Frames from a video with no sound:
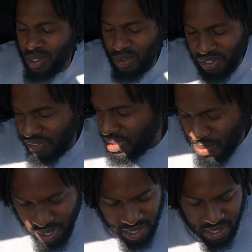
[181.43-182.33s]

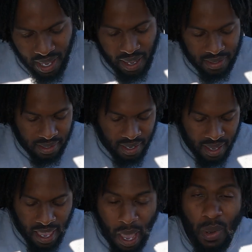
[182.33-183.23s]
$2.51 in tax,
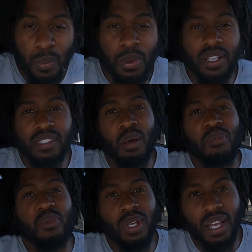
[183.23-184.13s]
and we picked up
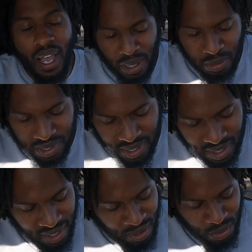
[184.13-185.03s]
3 items,
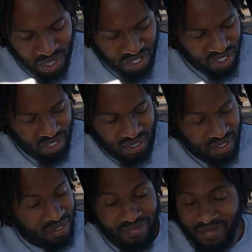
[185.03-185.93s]
which
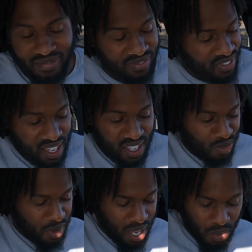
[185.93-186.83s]
Vegas,
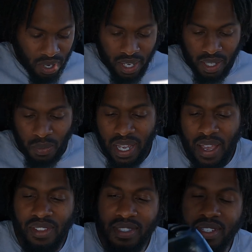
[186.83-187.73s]
man, we're hitting. We
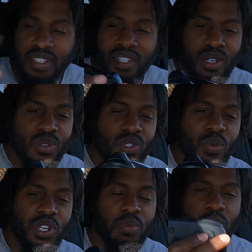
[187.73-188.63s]
have this Nintendo
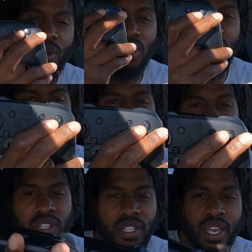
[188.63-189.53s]
Switch Pro
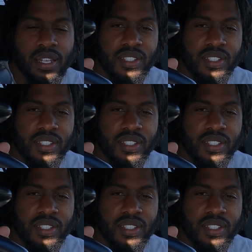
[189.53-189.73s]
controller that they had